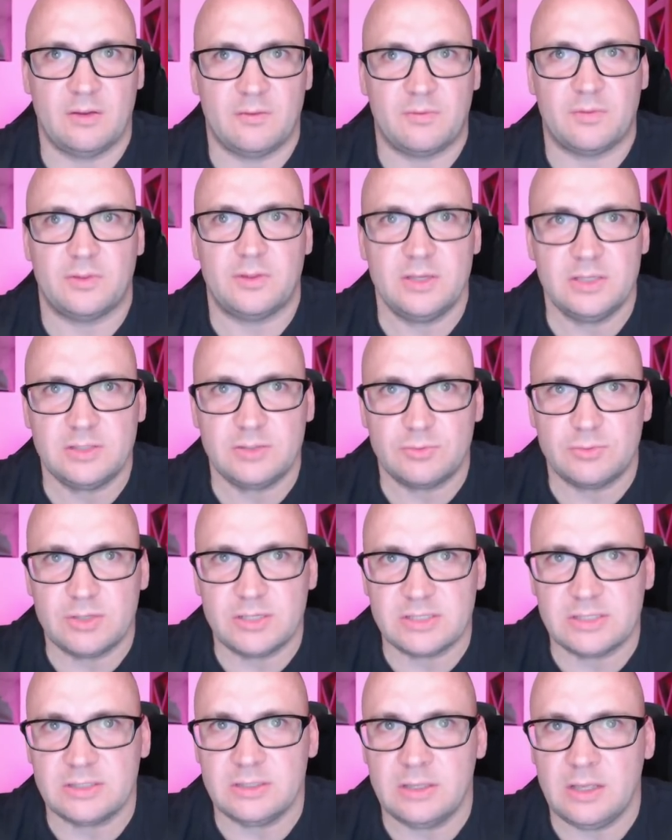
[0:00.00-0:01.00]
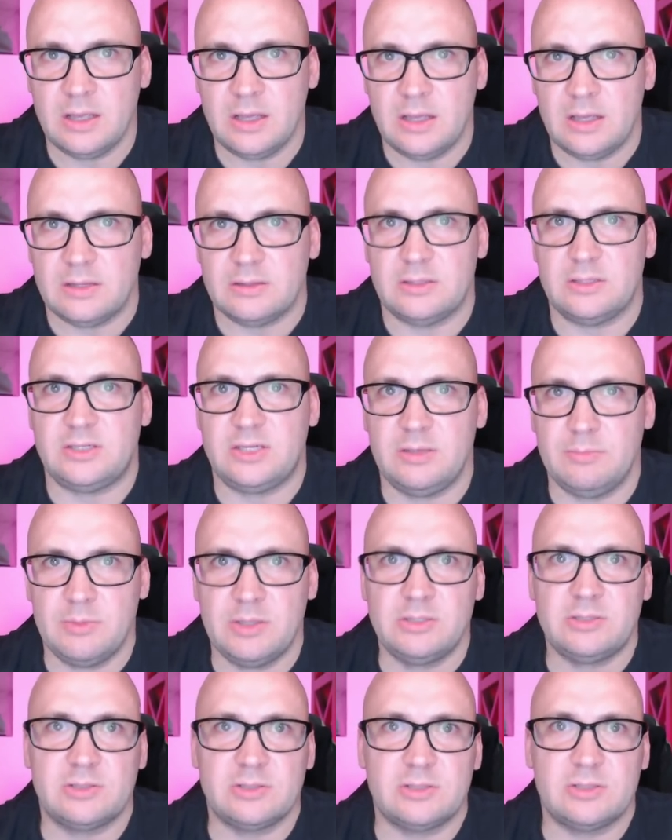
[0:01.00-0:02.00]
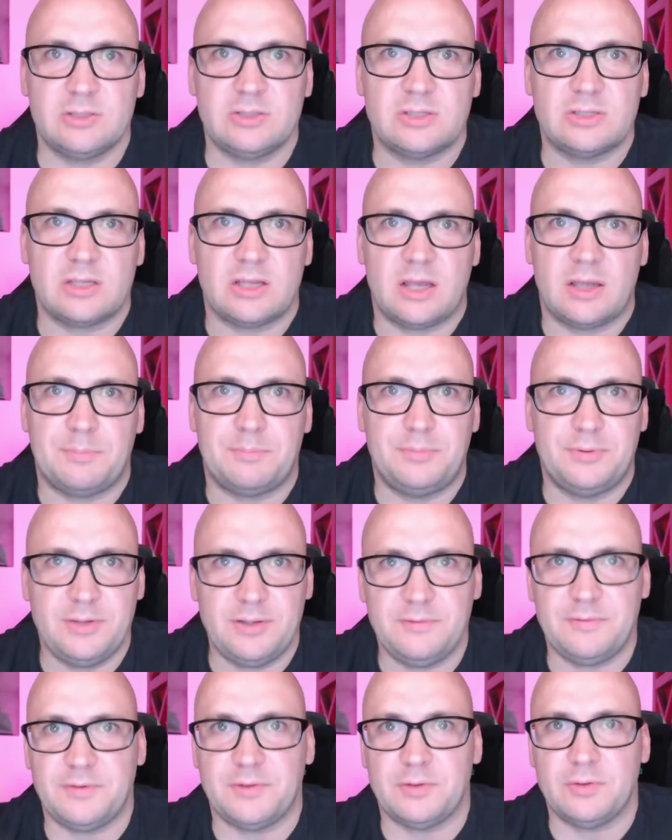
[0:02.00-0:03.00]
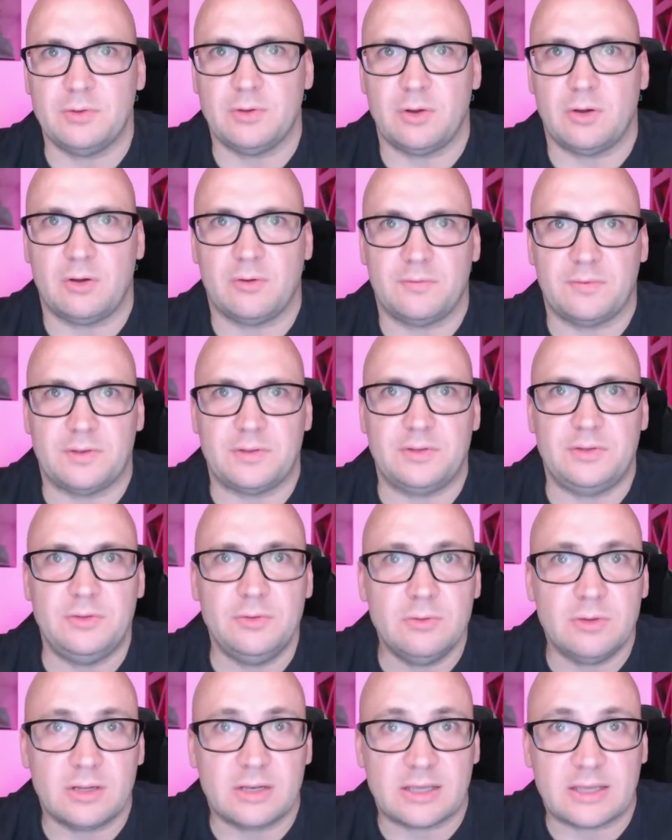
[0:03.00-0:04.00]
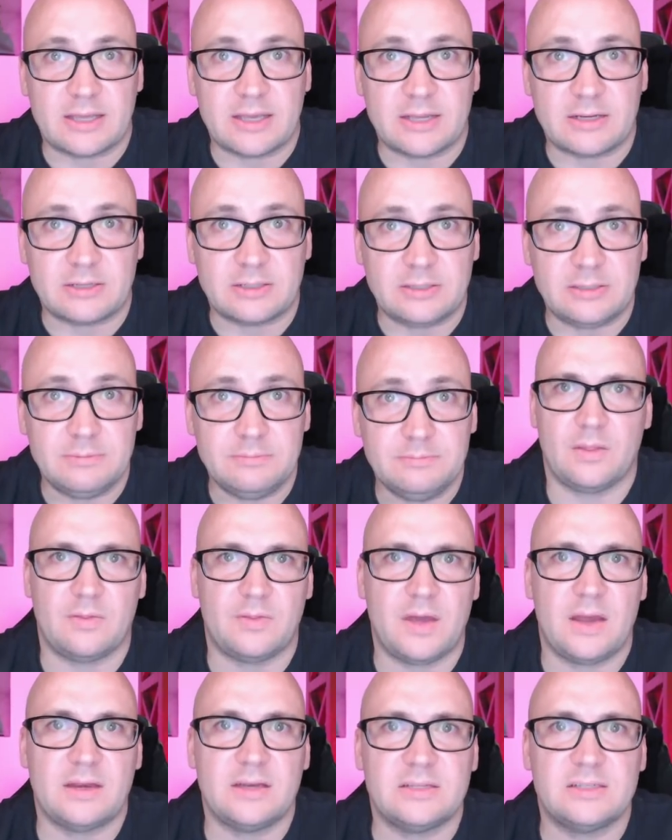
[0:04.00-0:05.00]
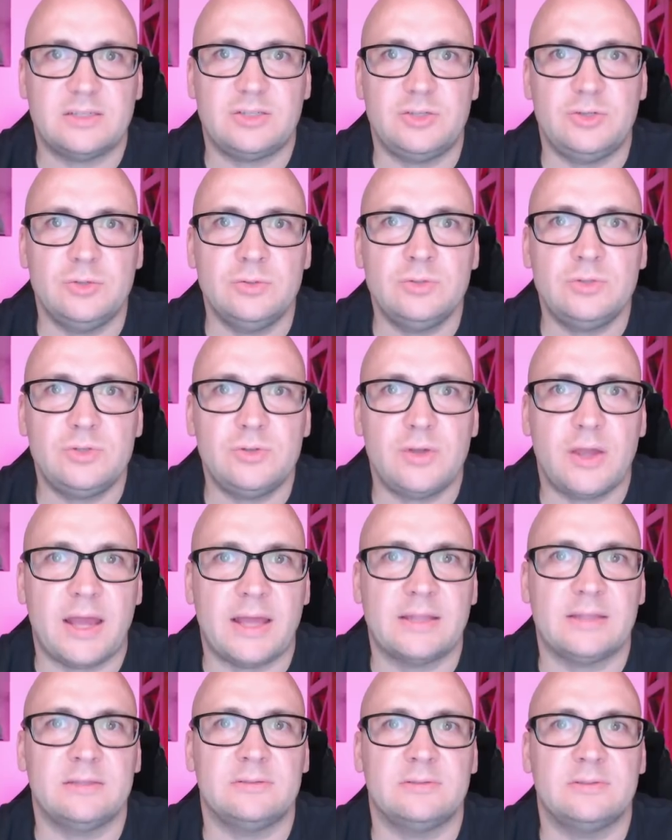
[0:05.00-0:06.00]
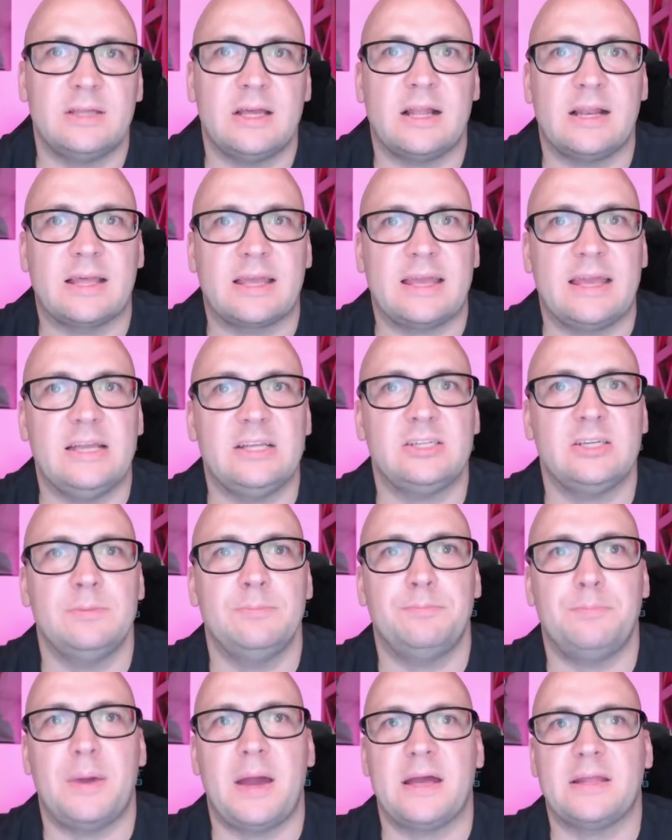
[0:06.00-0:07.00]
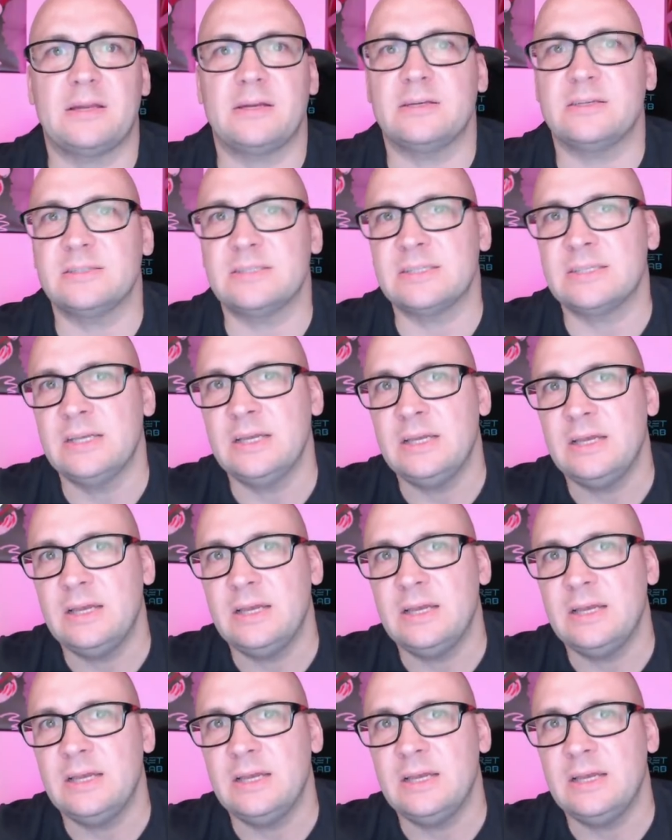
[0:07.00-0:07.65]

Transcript: For this reason, the team introduced a preview of a new allocator that is tuned to handle the allocation patterns